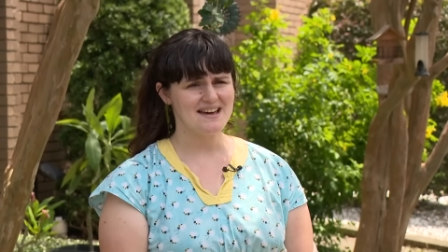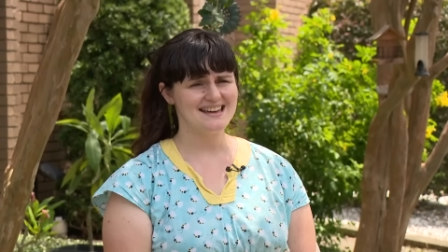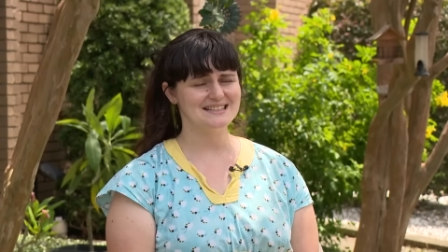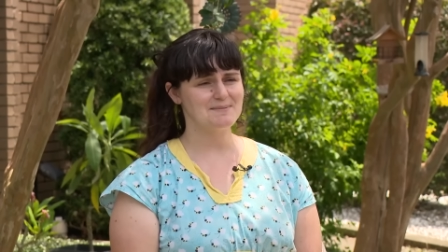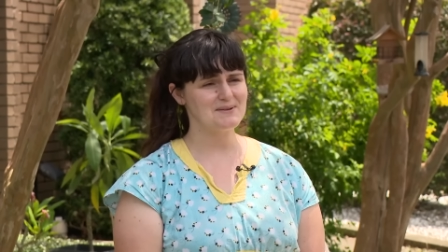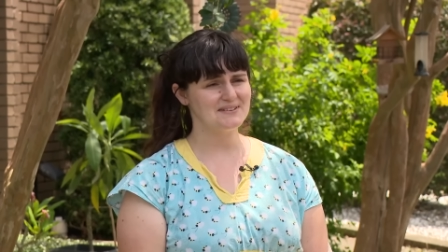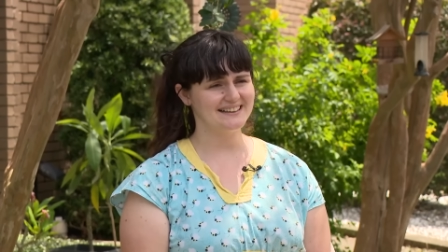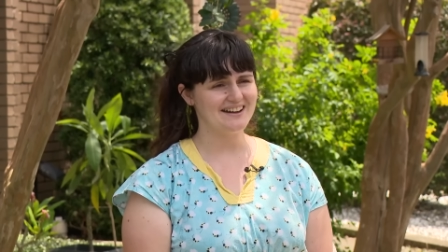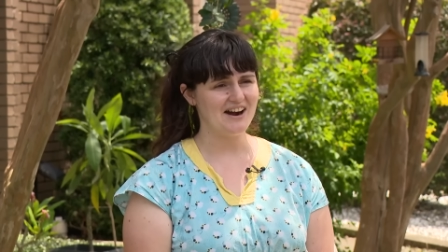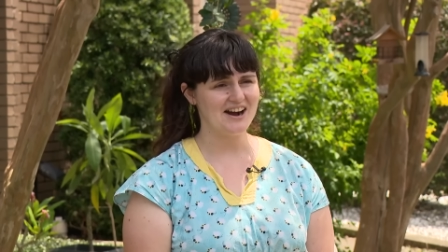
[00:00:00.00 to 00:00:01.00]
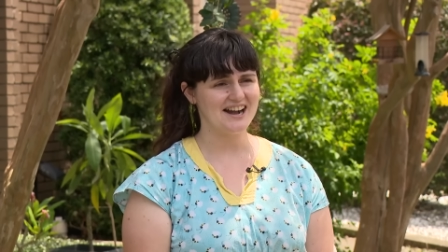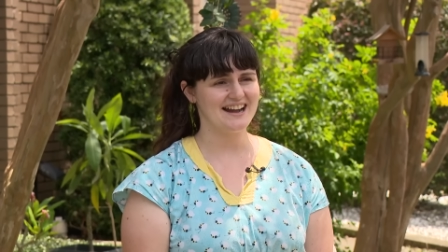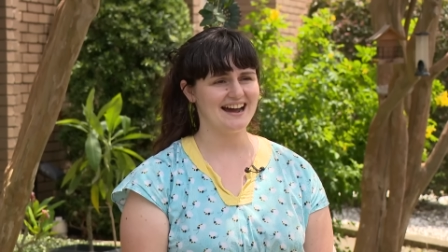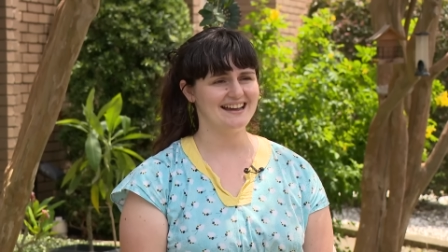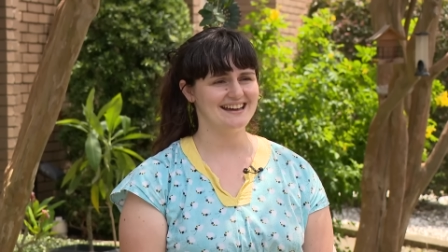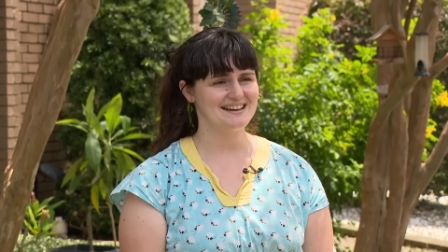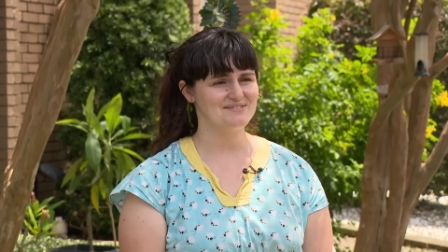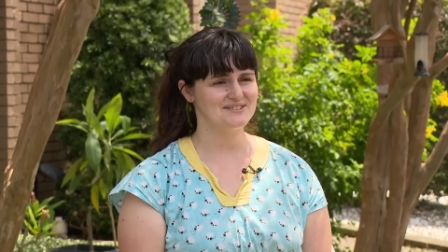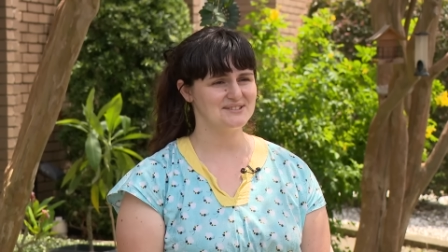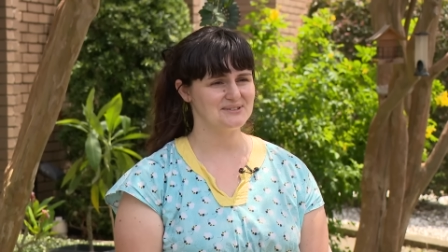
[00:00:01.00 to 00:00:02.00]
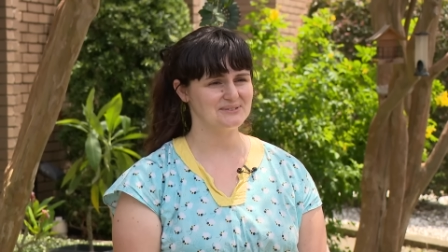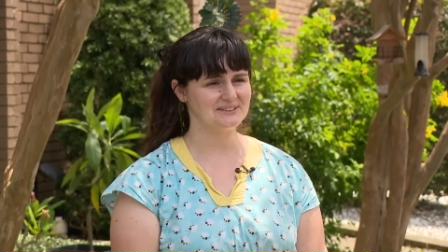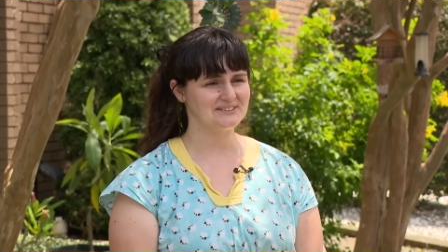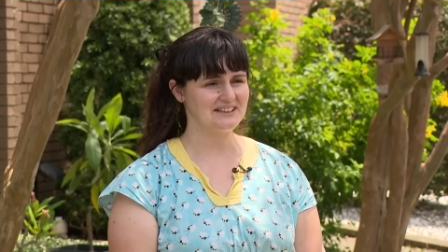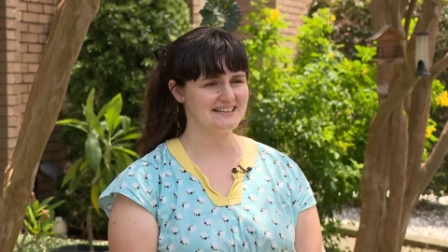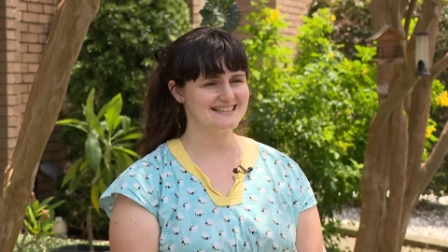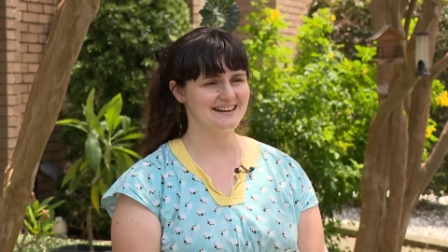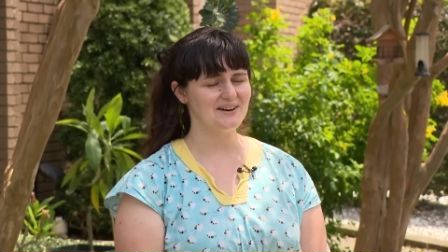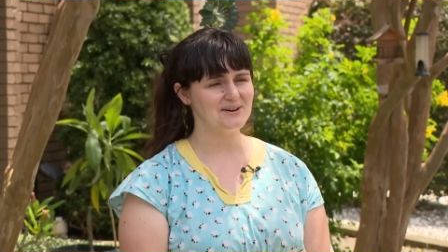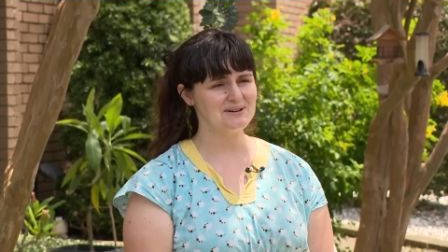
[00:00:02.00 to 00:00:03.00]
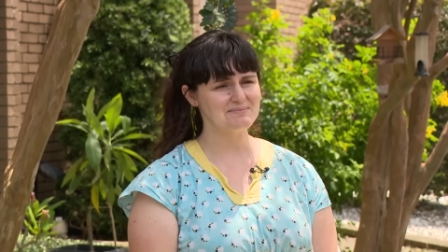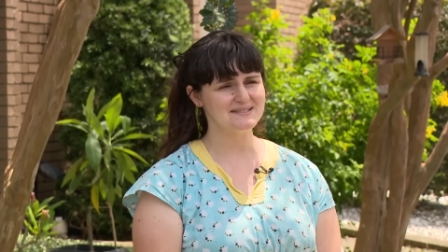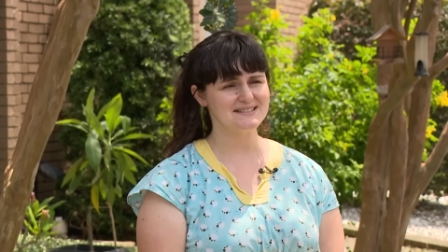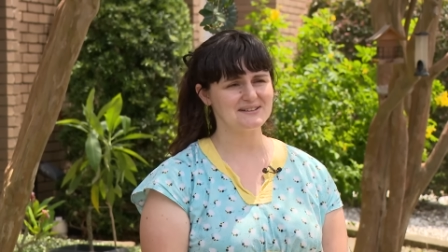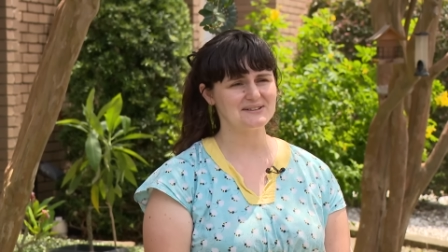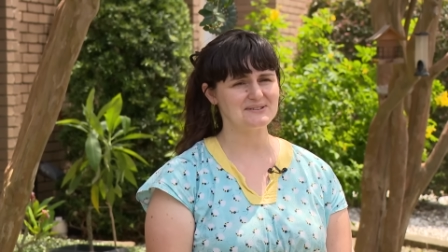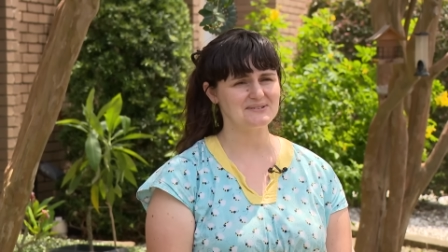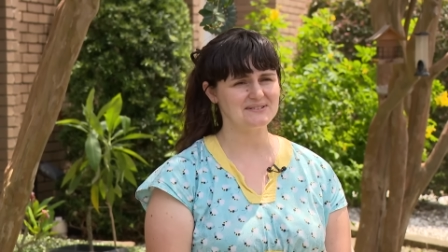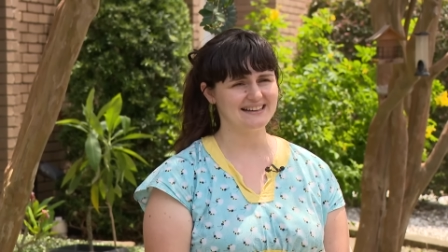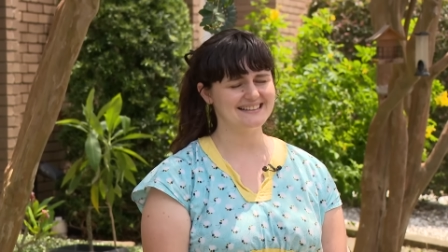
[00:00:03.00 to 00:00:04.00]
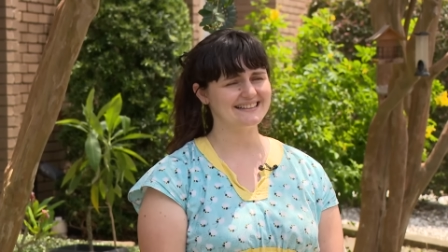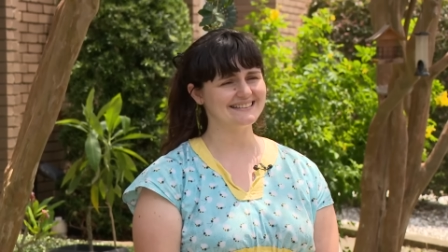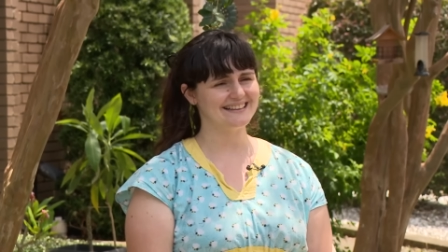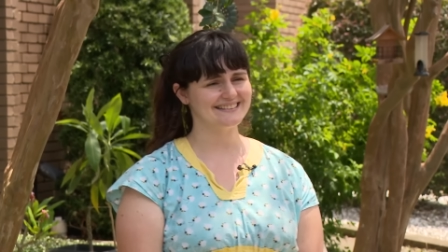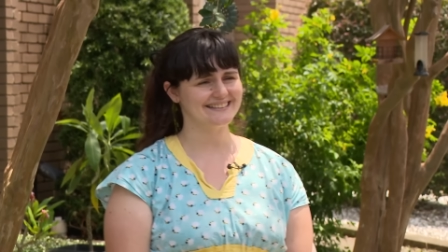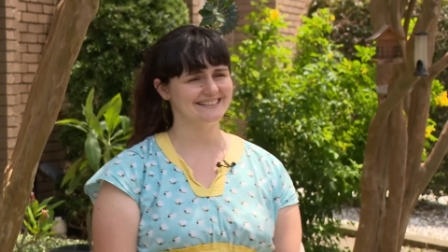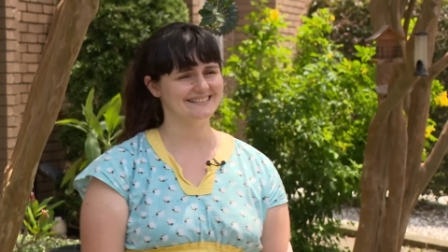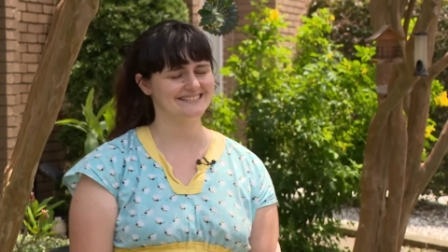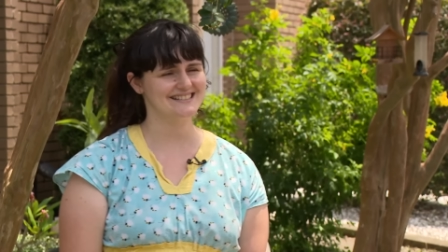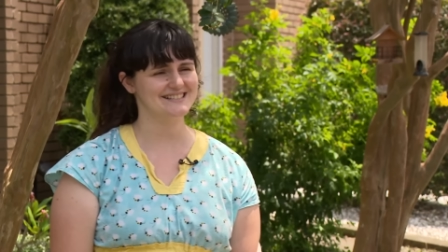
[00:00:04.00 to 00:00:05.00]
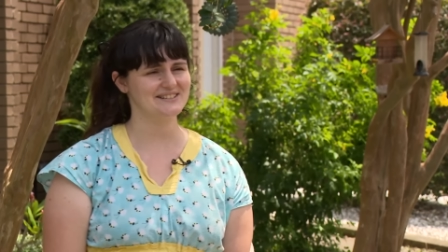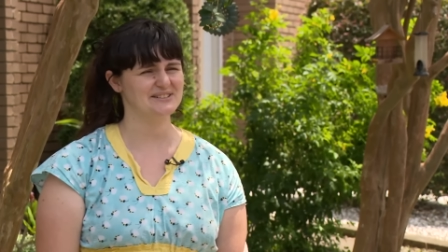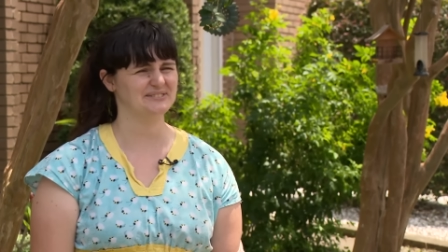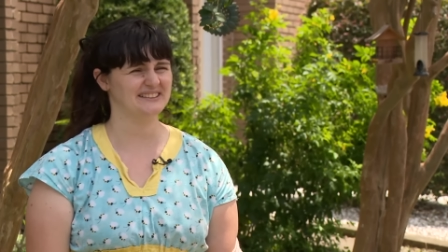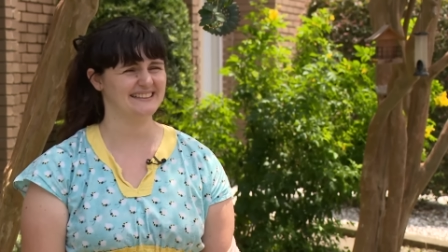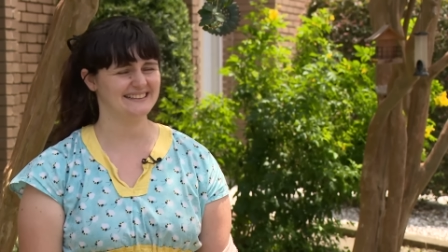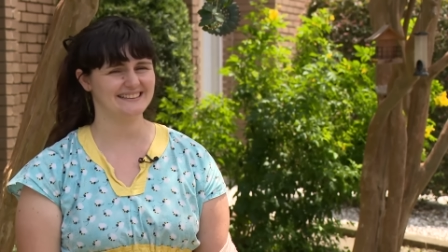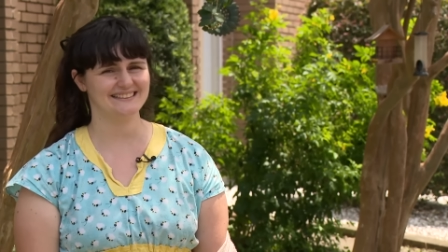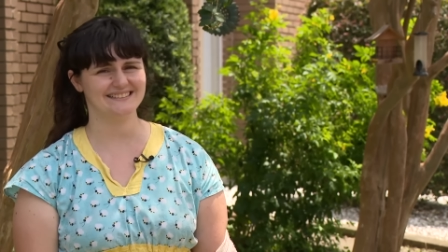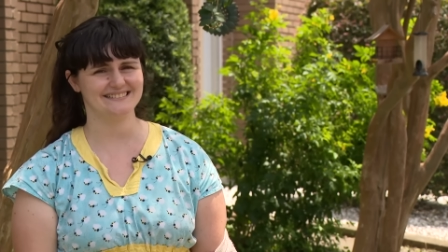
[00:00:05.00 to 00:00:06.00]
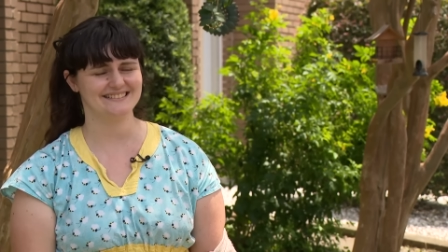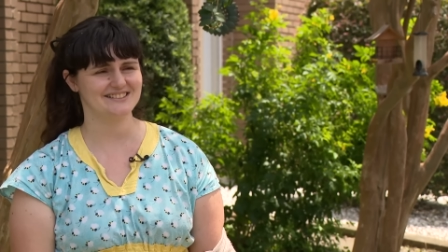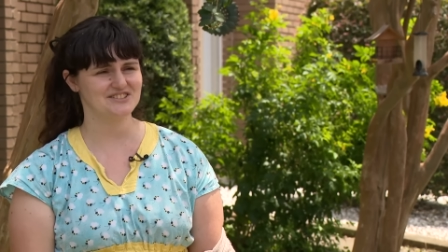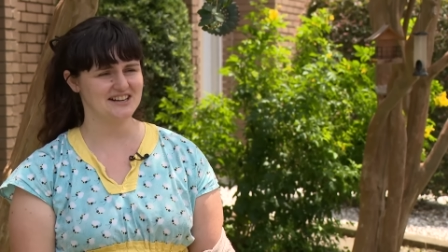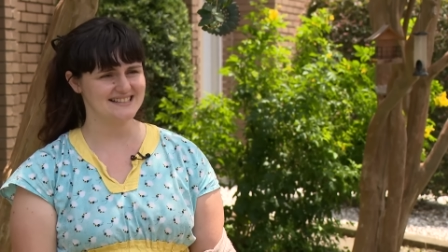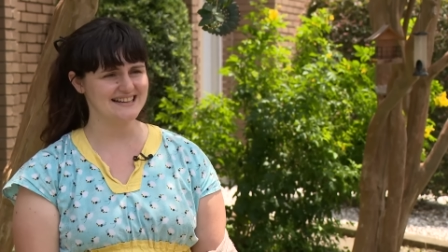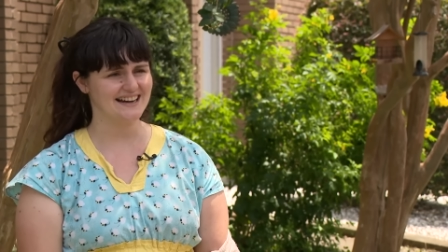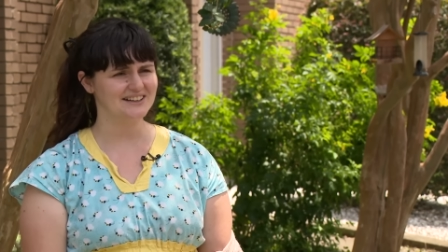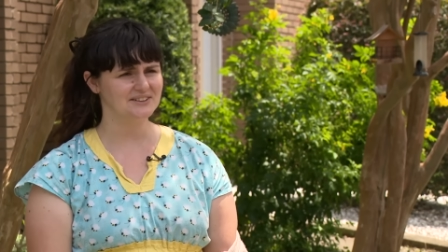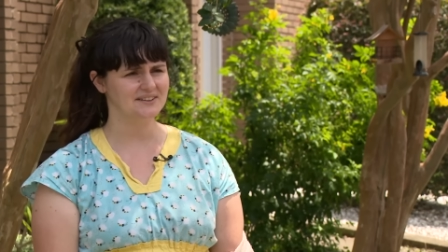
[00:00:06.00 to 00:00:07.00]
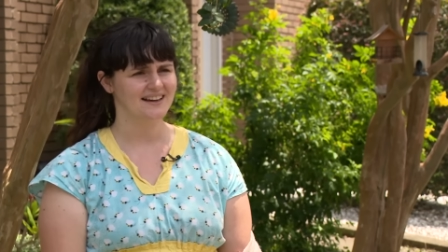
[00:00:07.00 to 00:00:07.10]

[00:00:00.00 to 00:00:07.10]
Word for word: It's been really hard. I have two little kids at home, so I think that they're just overheated and stressed out.